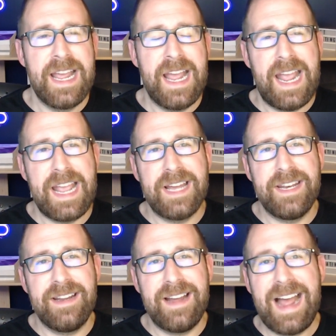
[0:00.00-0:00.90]

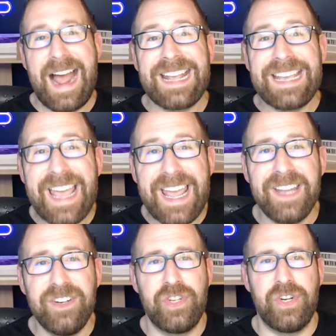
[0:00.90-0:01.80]
And I
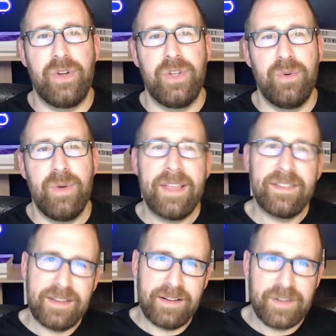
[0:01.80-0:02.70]
can show you,
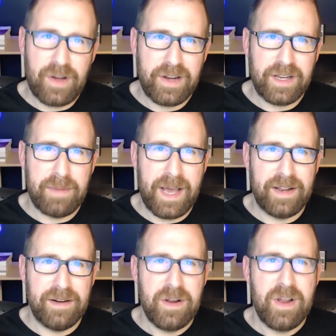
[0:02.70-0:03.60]
instead of talking about
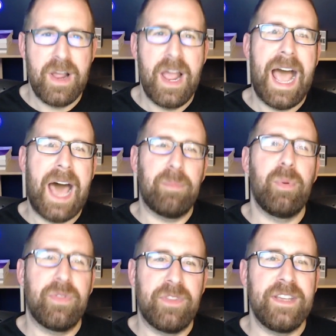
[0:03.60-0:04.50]
it, how to
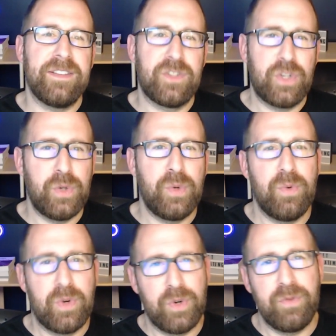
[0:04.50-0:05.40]
put these two
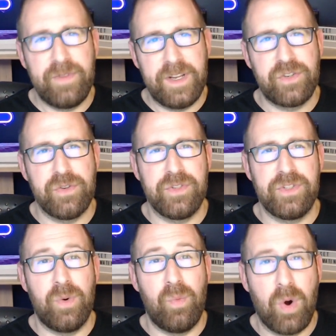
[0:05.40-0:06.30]
new features
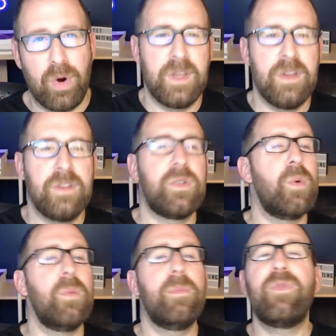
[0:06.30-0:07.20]
to work. So
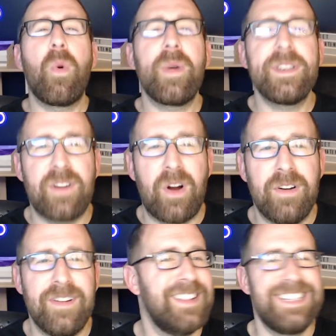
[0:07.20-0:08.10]
before we start,
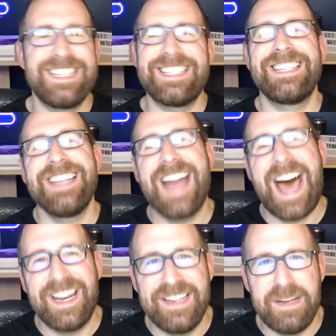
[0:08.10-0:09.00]
this is not
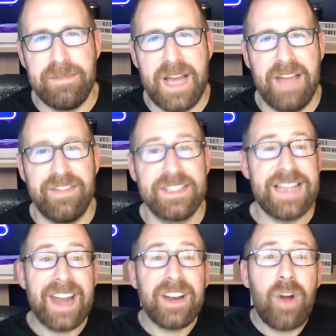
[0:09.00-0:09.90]
a deep dive. It's
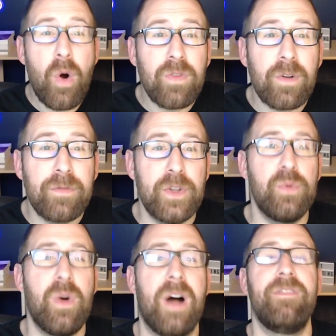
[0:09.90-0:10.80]
not an
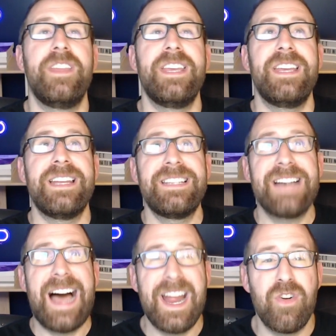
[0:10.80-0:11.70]
overview of the
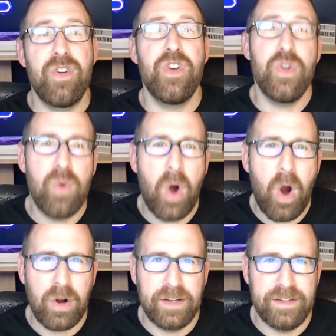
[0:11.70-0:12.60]
entire new
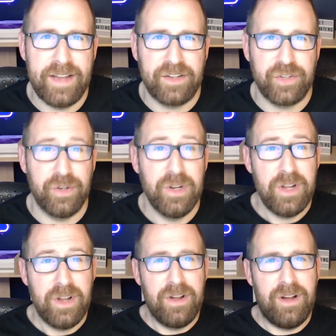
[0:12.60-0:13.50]
architecture
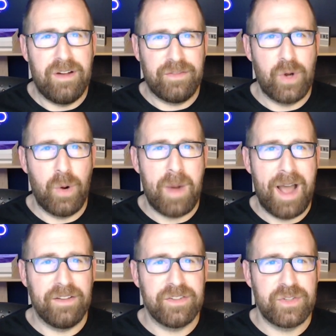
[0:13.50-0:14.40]
of
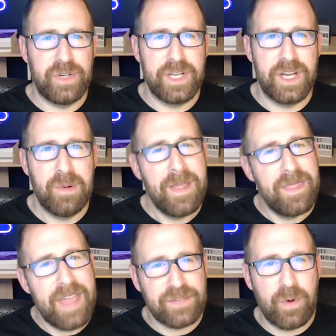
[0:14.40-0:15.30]
Copilot Studio.
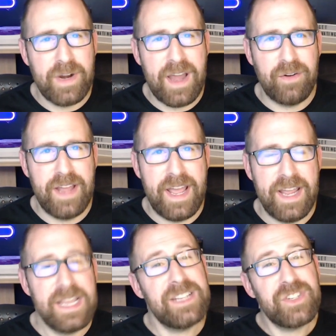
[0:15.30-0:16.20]
That's for another day.
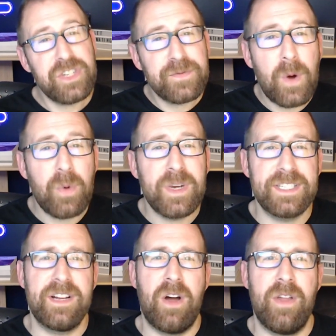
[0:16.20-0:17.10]
It's just
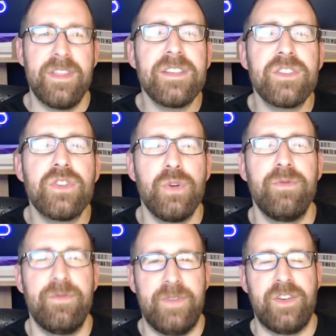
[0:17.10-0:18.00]
focusing on these two
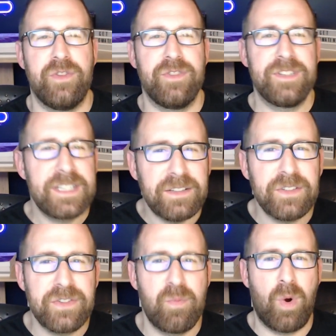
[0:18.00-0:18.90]
features, skills
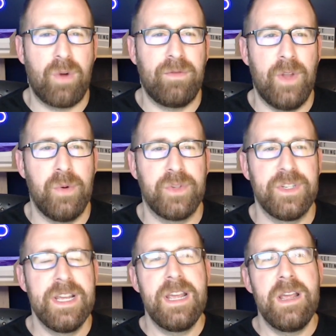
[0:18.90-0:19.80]
and workflows,
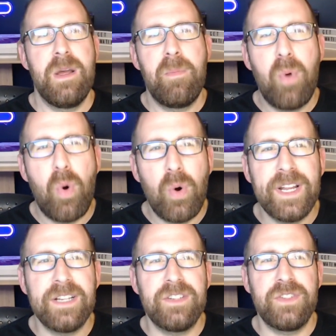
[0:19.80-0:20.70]

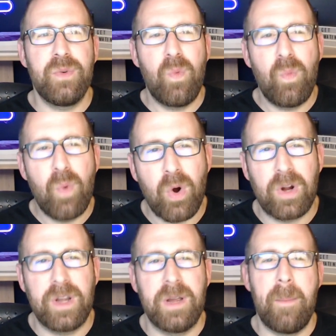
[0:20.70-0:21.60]
putting to
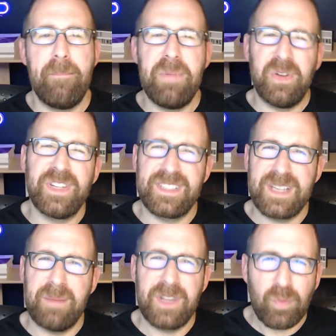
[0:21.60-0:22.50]
work, building
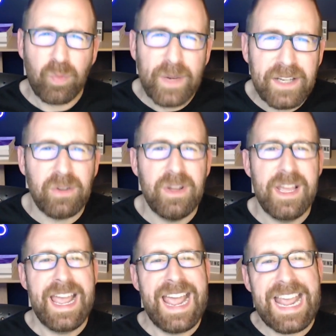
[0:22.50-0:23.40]
something real,
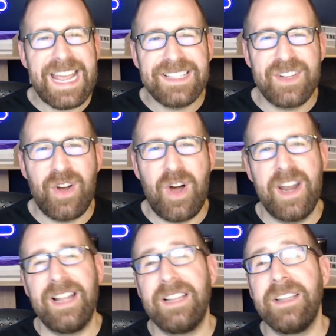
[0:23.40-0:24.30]
hands on,
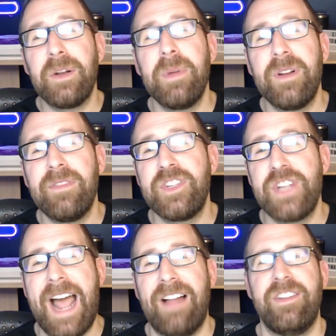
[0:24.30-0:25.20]
a little bit of a
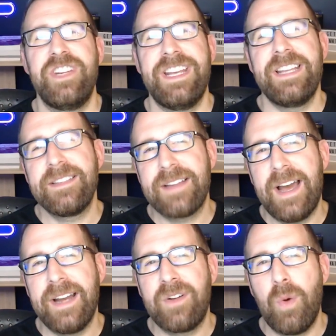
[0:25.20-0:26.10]
challenge
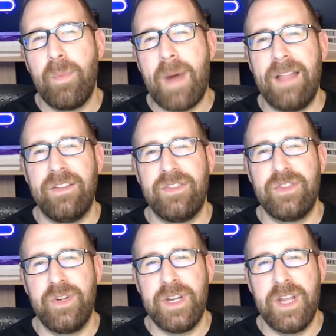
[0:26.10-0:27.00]
inside Copilot
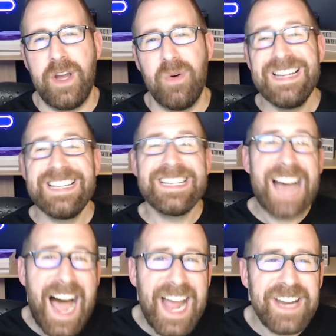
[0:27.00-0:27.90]
Studio,
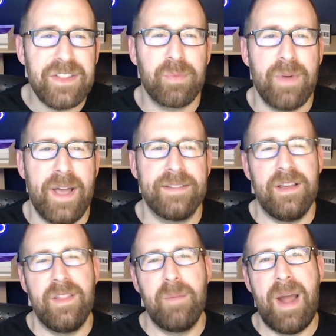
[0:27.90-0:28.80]
tied to the rest
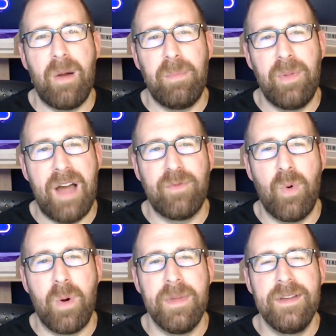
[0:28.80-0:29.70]
of the Power
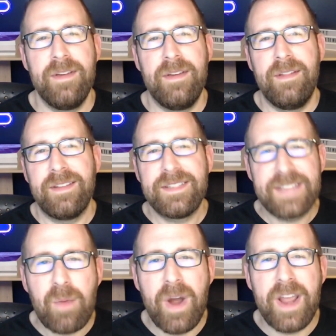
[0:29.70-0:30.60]
Platform, the
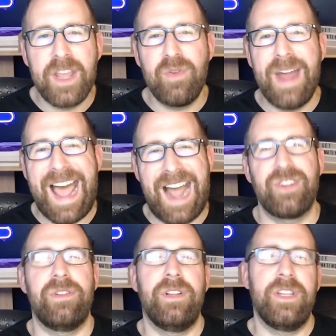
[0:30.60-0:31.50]
same way you'd
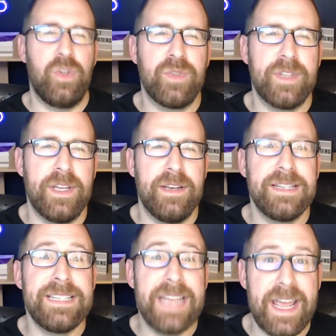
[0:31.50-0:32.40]
actually use it
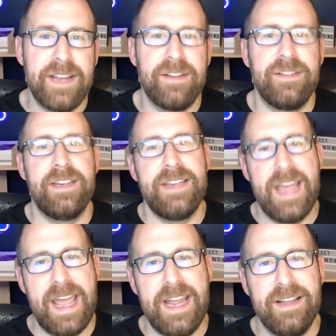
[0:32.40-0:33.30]
day to
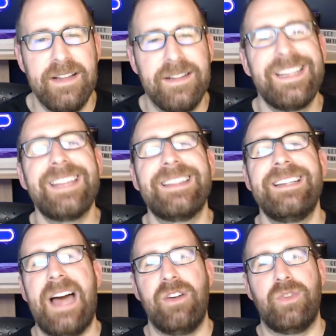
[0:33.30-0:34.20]
day. Kick the
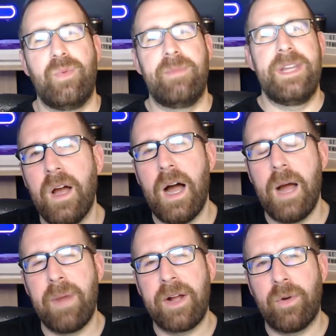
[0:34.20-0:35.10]
tires with me. I'm
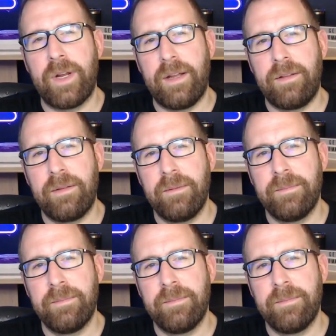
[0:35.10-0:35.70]
Michael Heath.